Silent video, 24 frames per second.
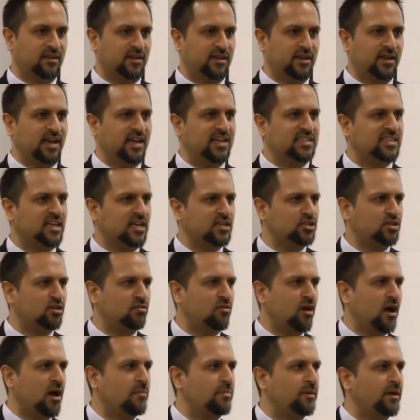He says to
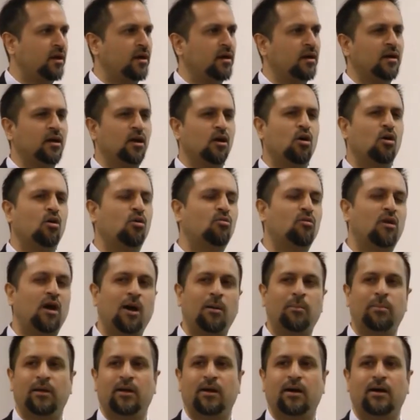Rabia, Oh
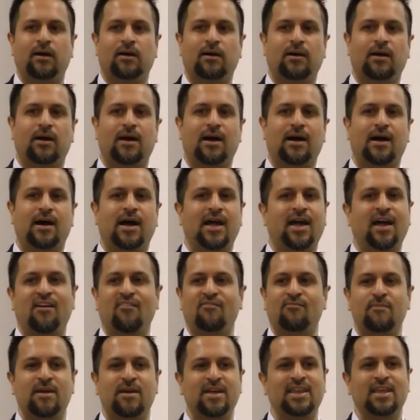Rabia, I
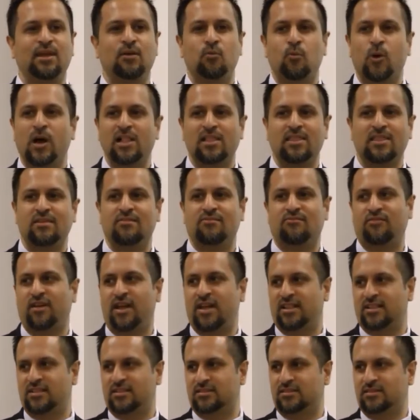have many wealthy
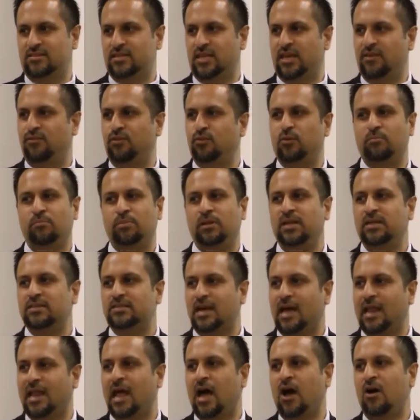friends. If you would please
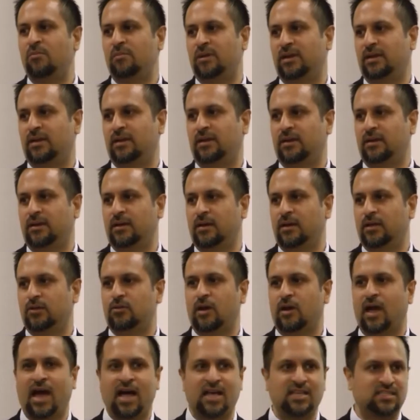allow me to
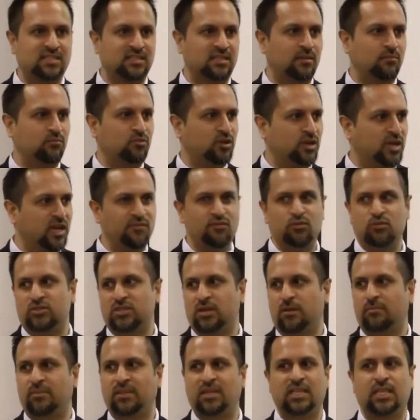ask them to give you
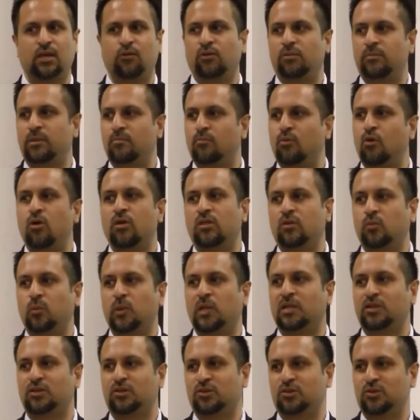something, they would be more than
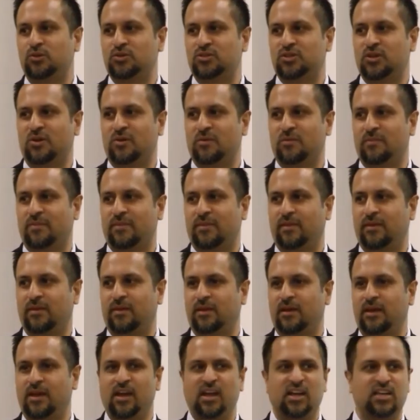willing to do so.
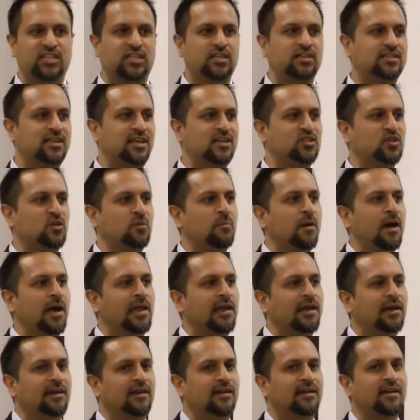She says to
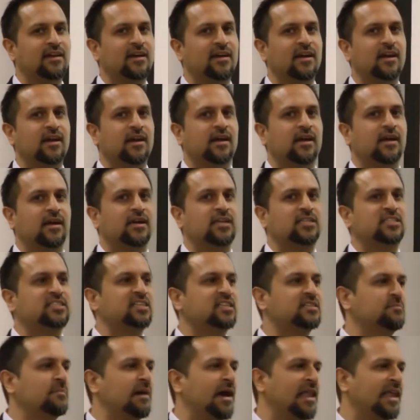Malik, she
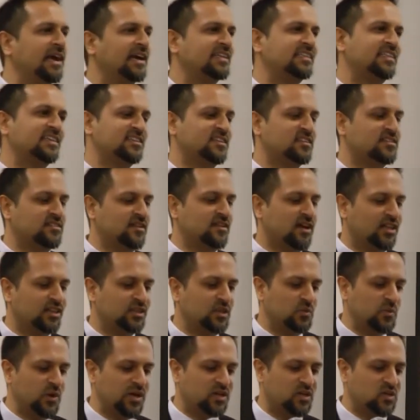says, Malik, this is not the
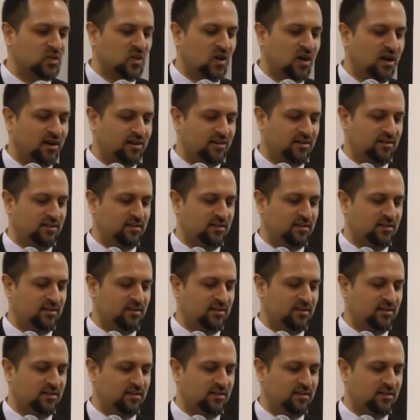way to talk.